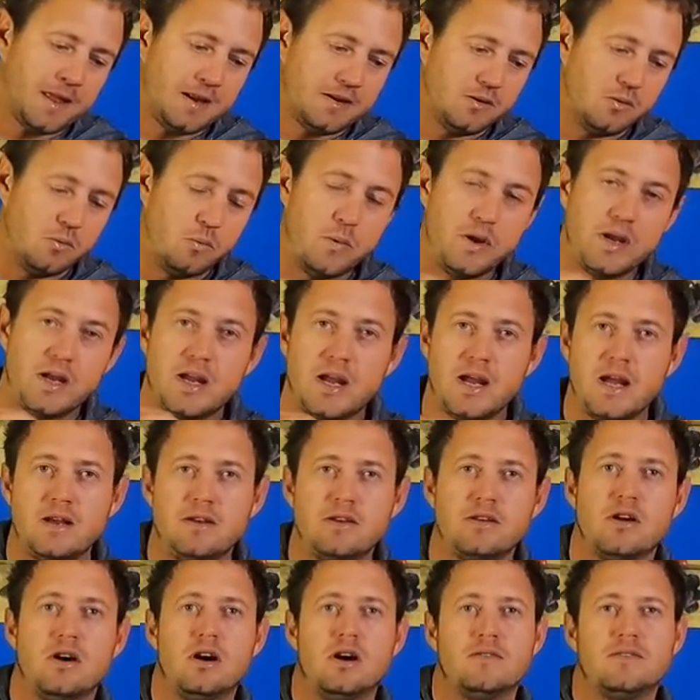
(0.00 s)
the
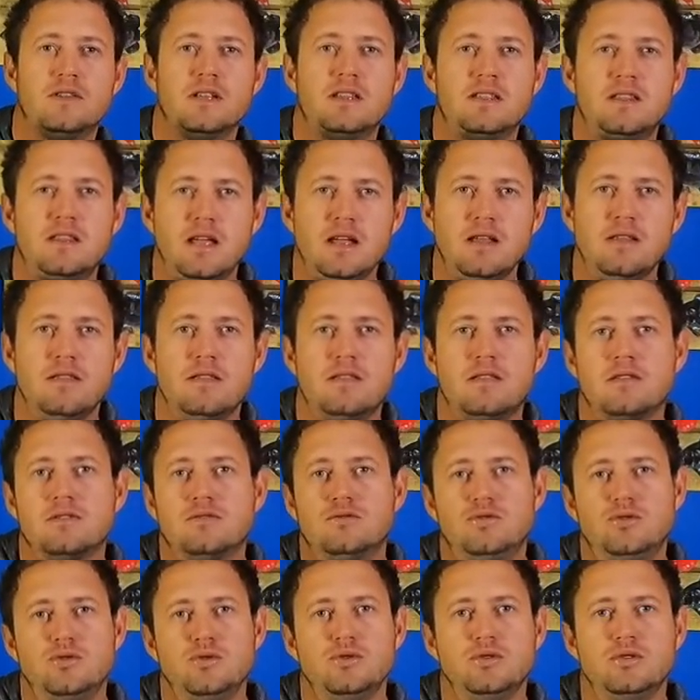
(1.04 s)
weekend of the 10th
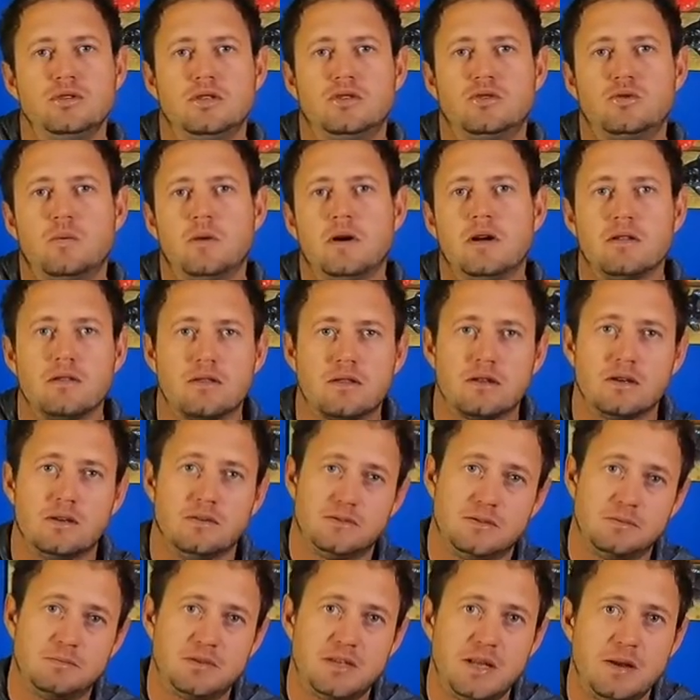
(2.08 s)
to the 12th of
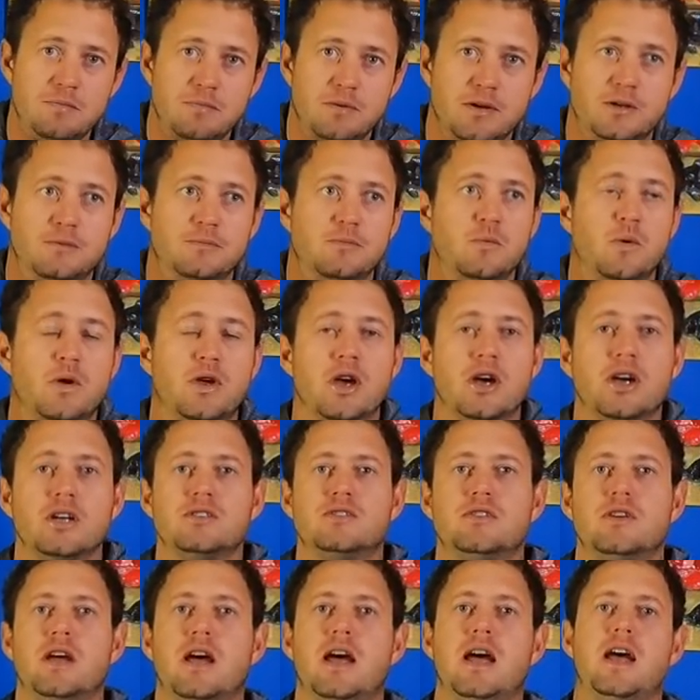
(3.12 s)
September, we're going
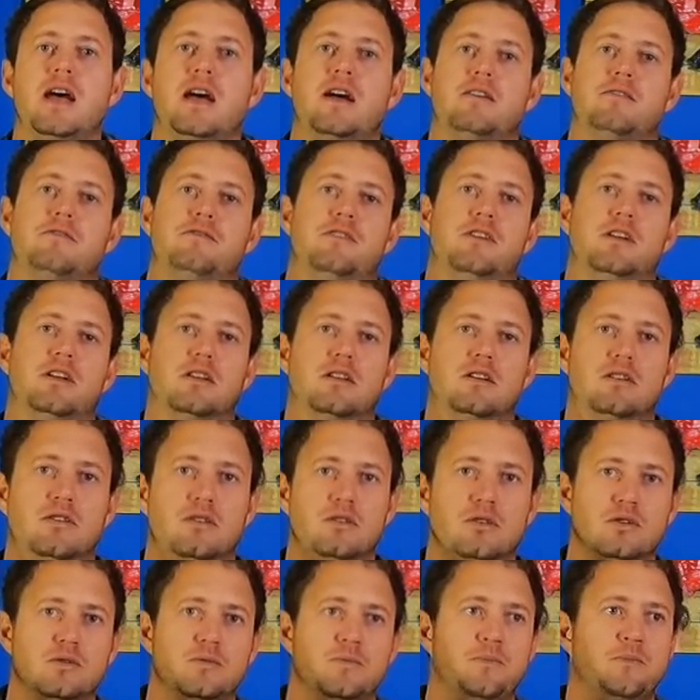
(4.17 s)
to have a
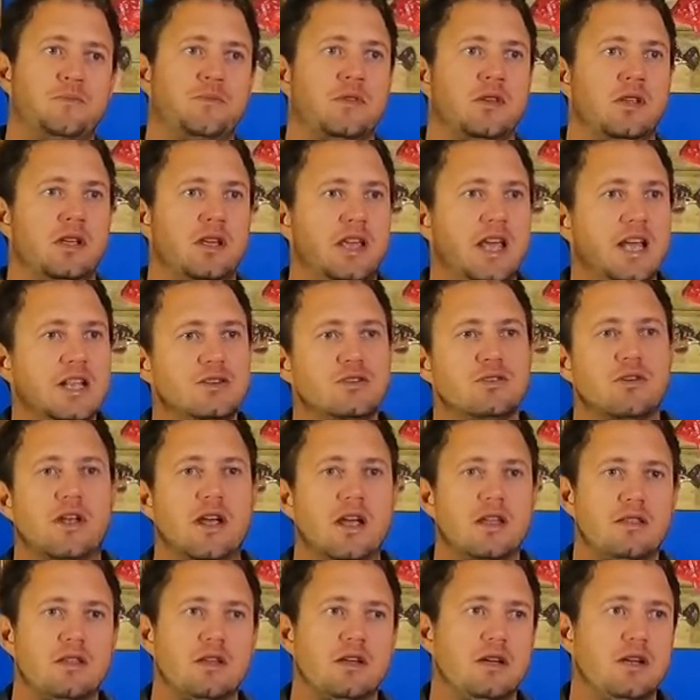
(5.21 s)
little get
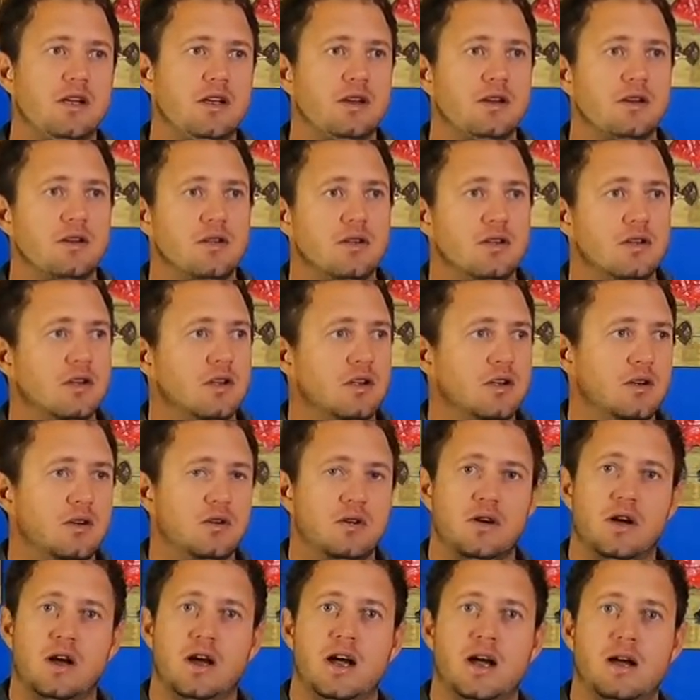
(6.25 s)
together
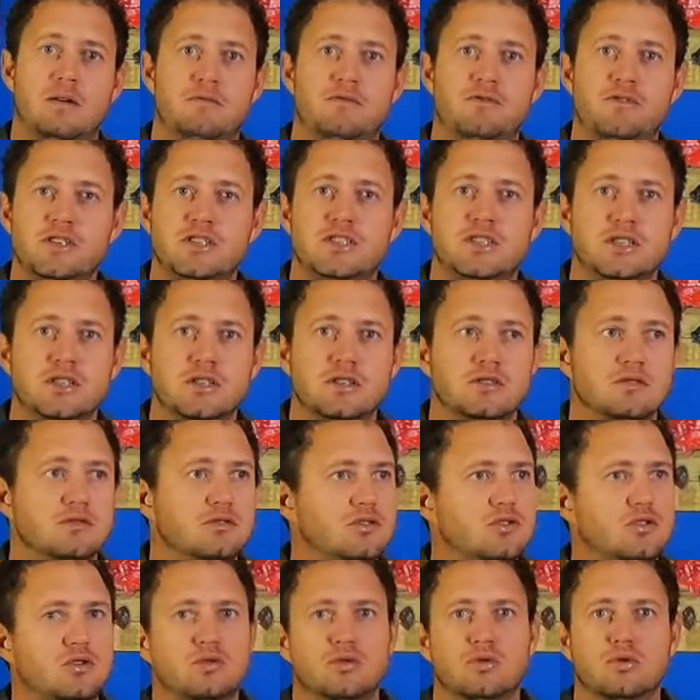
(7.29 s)
fishing
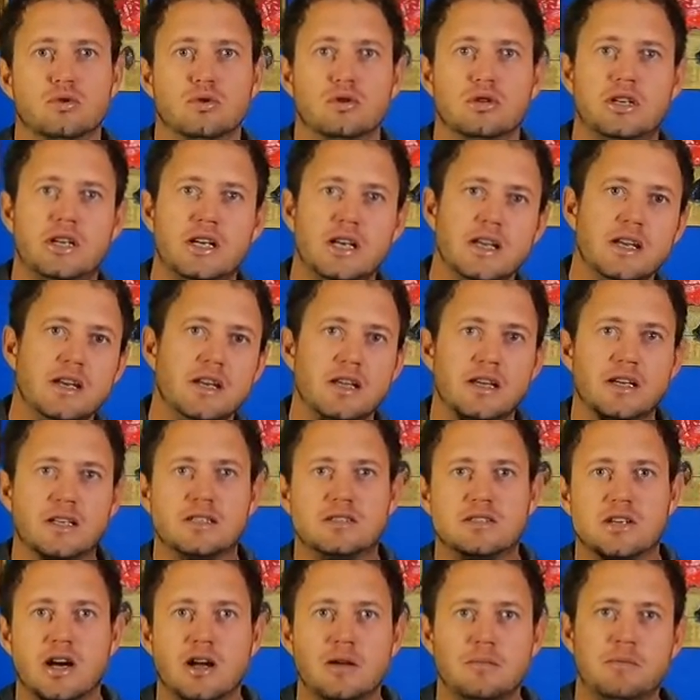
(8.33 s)
school clinic
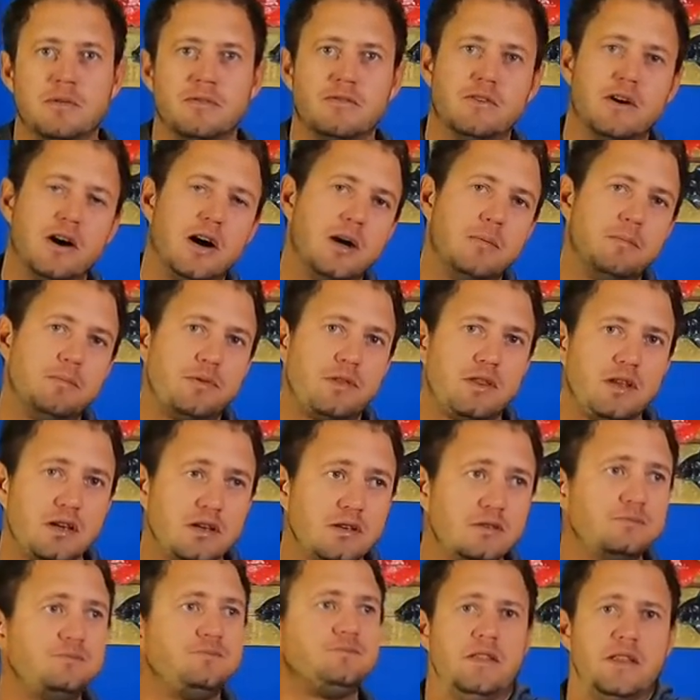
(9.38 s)
type of vibe thing.